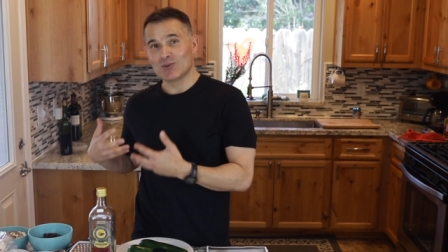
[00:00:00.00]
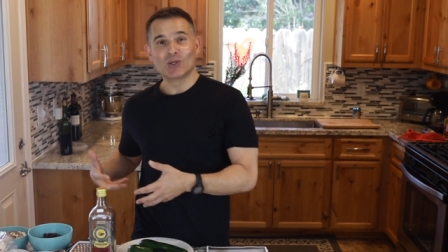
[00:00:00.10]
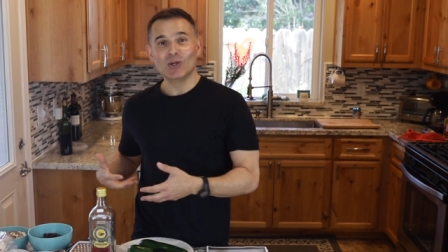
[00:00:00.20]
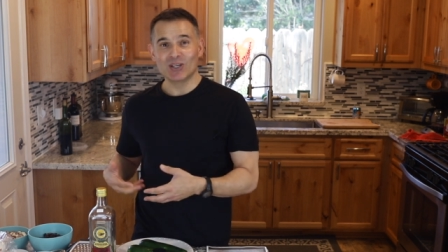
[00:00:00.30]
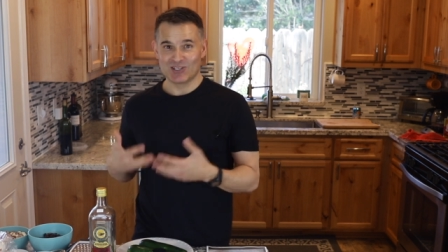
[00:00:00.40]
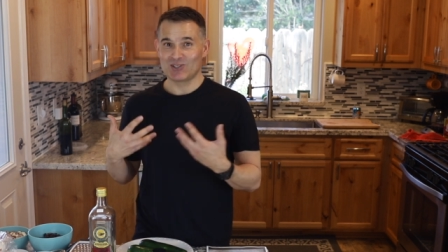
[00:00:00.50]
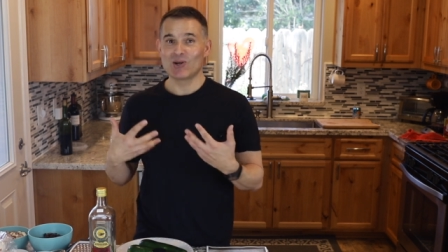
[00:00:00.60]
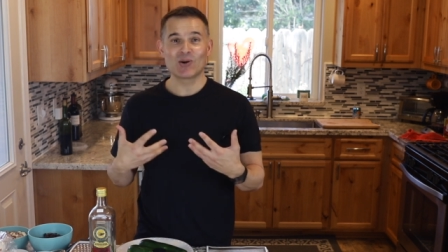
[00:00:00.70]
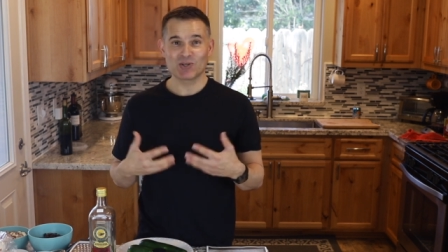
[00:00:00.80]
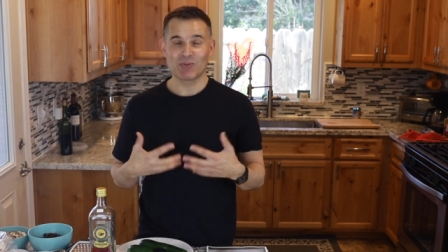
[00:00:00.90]
is good. It's
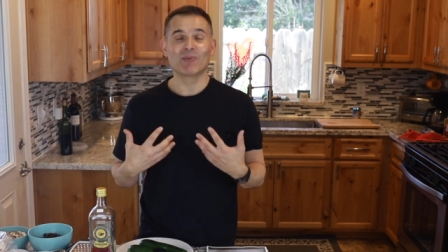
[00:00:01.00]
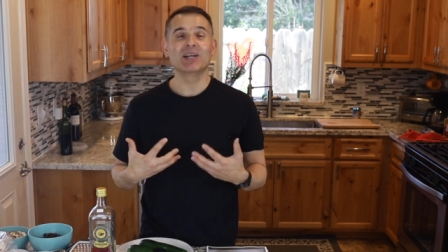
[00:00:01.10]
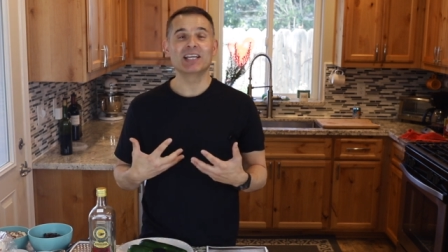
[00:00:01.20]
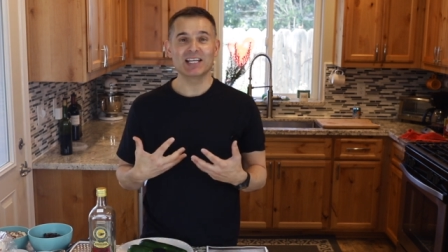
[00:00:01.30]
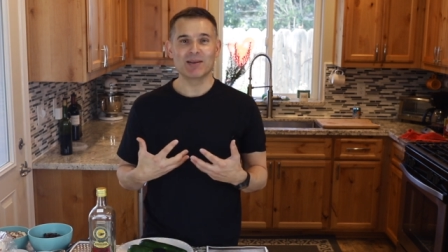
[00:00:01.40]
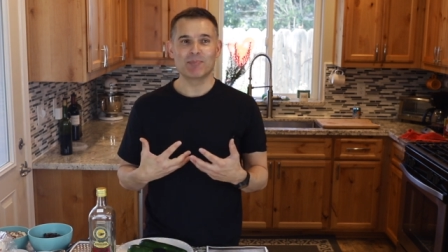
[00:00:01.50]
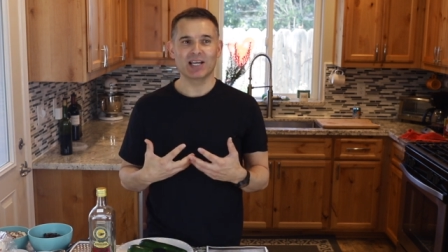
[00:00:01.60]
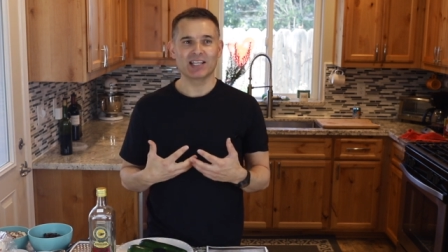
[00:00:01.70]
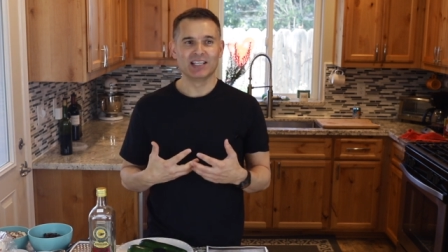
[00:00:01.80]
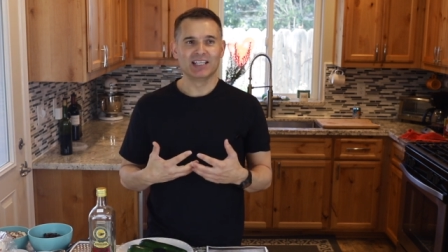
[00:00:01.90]
nourishment. We need it.
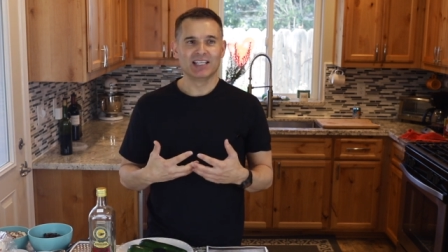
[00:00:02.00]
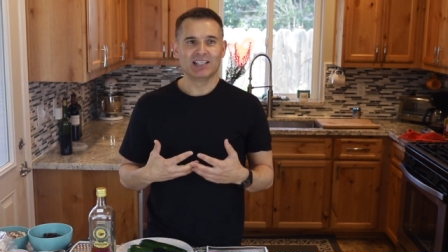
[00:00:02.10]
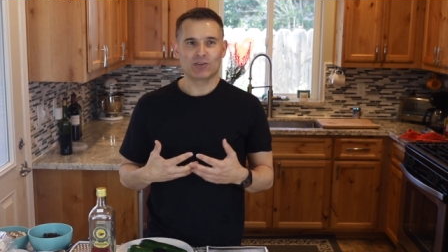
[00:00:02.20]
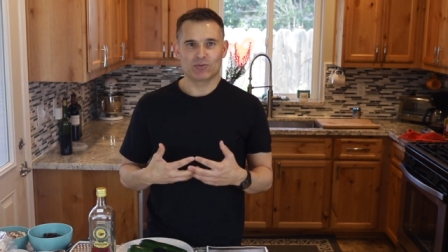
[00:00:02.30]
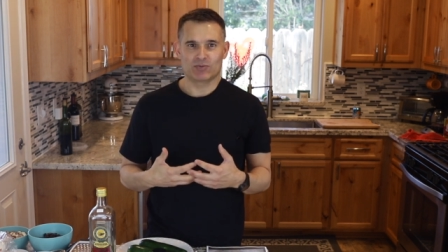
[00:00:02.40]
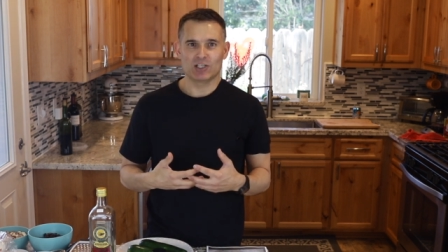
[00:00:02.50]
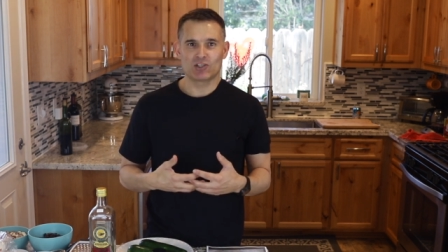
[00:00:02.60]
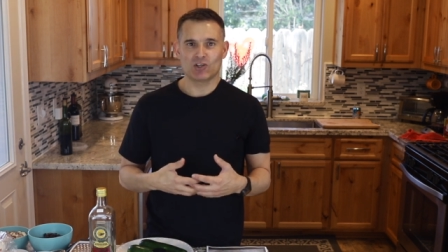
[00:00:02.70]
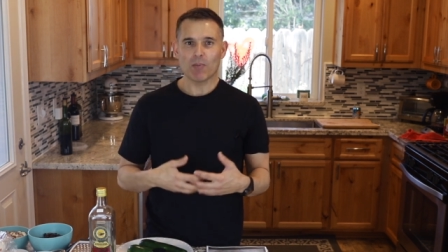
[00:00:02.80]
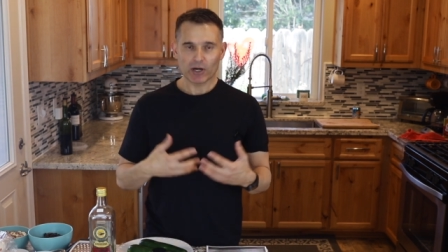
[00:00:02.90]
But it's
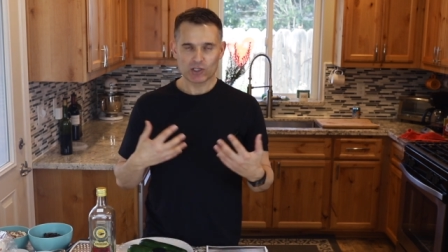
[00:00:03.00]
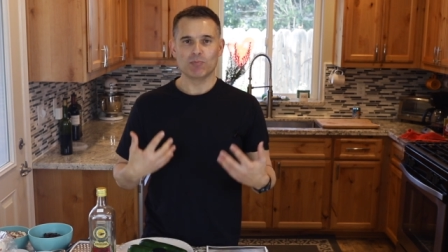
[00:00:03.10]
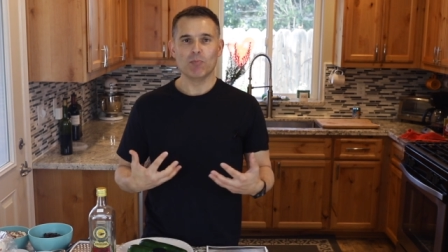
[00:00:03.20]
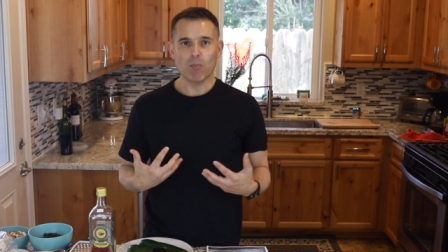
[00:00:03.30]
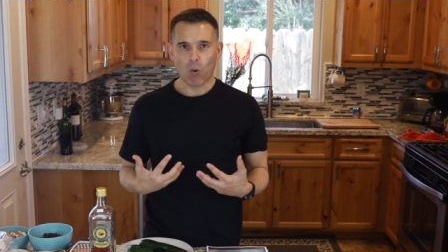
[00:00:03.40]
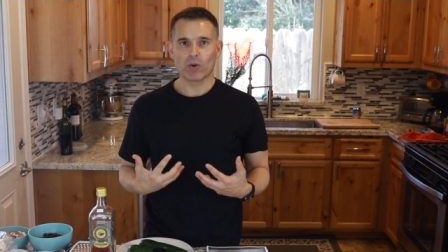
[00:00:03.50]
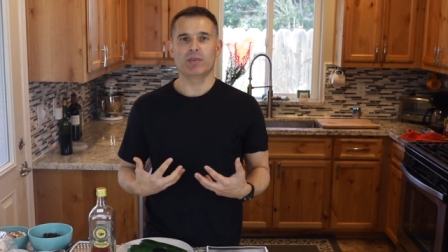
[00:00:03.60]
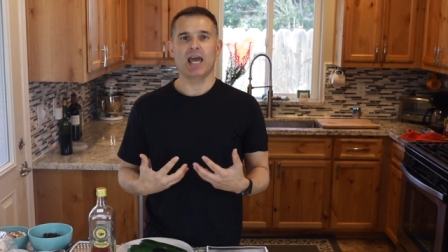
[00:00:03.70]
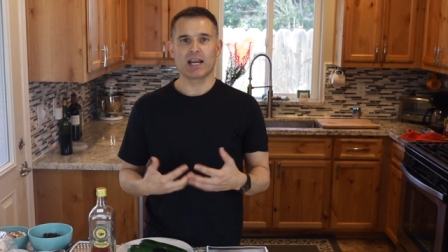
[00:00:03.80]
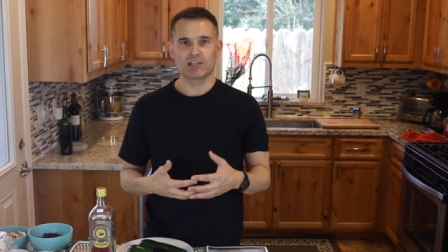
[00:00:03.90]
so much more
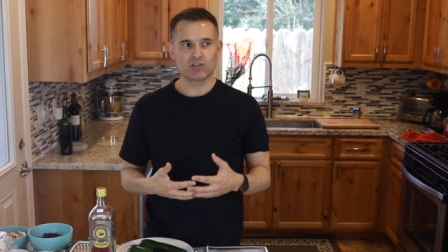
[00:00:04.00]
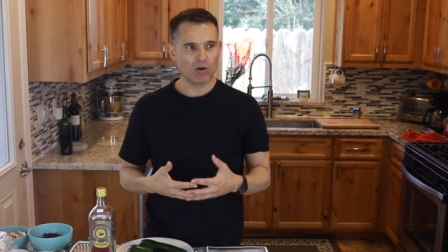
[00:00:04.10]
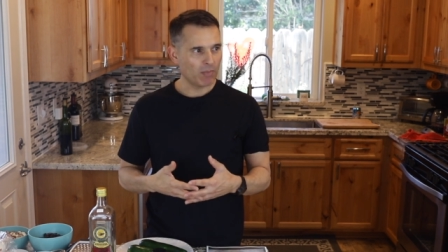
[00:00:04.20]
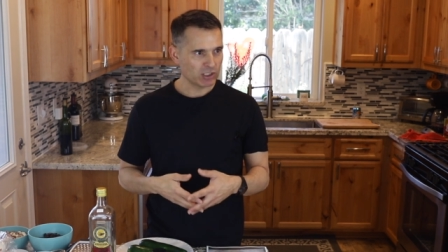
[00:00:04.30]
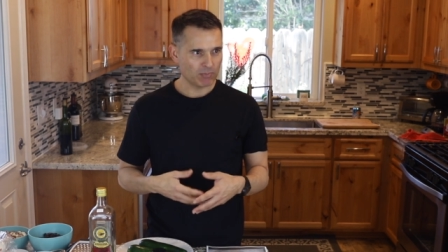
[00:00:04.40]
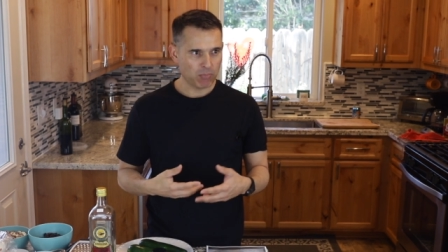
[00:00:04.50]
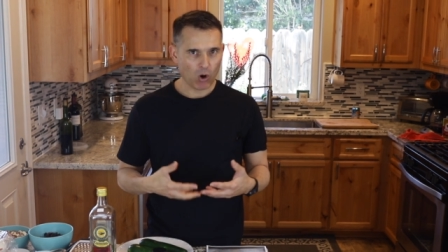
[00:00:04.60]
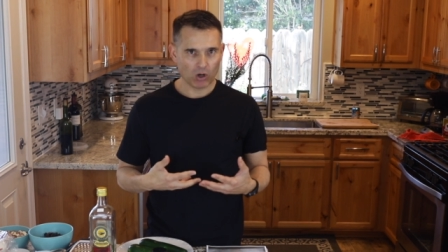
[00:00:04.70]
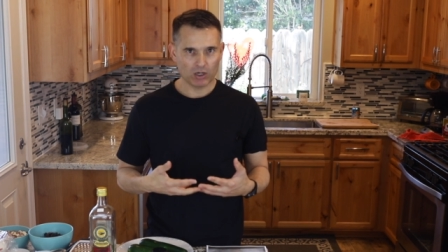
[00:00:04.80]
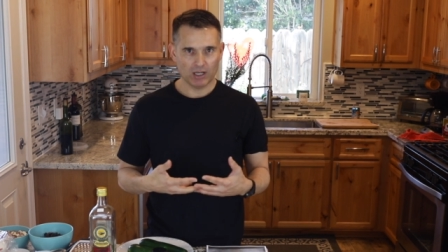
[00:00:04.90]
than that. It's so much a
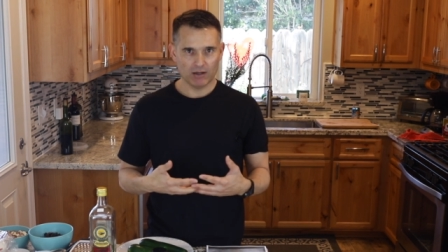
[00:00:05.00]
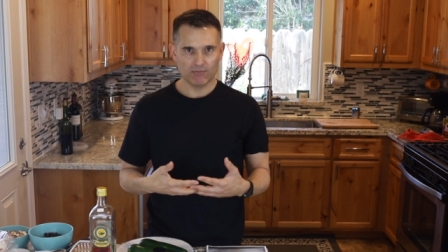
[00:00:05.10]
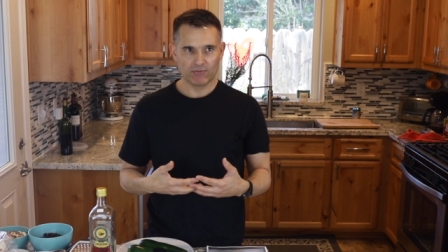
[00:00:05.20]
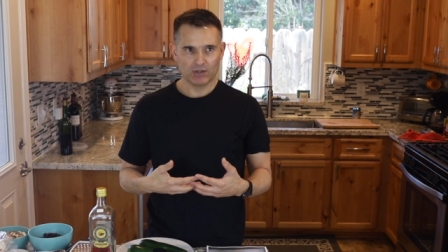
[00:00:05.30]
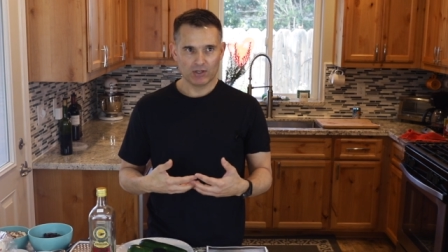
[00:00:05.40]
part of